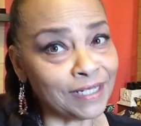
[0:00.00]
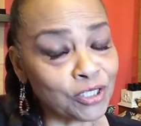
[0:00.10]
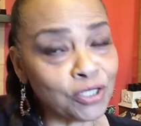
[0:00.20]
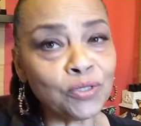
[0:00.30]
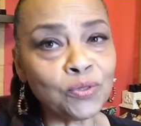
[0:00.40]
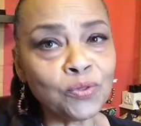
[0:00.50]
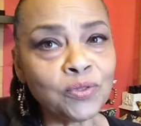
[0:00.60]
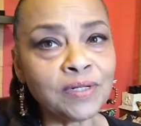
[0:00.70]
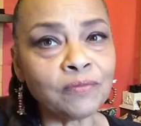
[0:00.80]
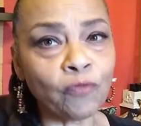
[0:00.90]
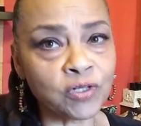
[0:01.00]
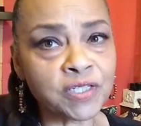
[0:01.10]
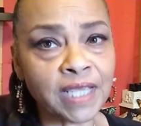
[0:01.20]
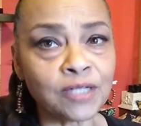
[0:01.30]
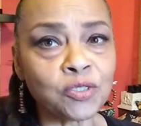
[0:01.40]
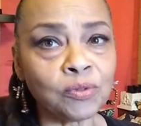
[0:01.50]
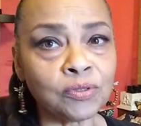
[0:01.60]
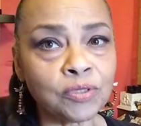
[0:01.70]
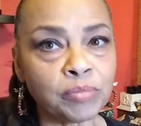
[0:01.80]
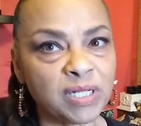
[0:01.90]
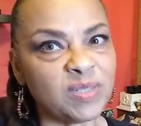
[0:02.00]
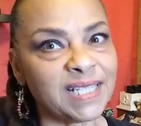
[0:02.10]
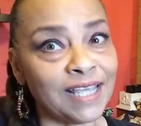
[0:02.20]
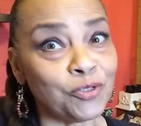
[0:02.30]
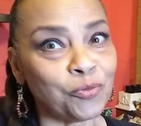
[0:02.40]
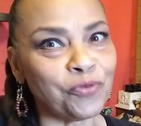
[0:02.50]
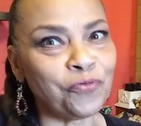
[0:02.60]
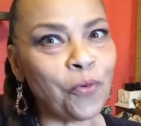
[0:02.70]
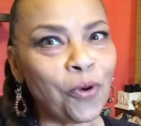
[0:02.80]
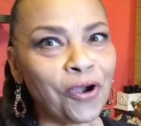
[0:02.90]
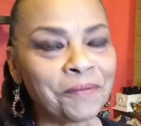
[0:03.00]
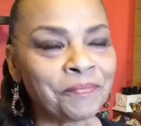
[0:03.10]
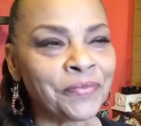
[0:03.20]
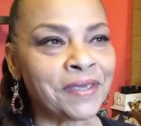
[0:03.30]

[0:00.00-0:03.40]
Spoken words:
It's queued for scheduled, but it was scheduled before.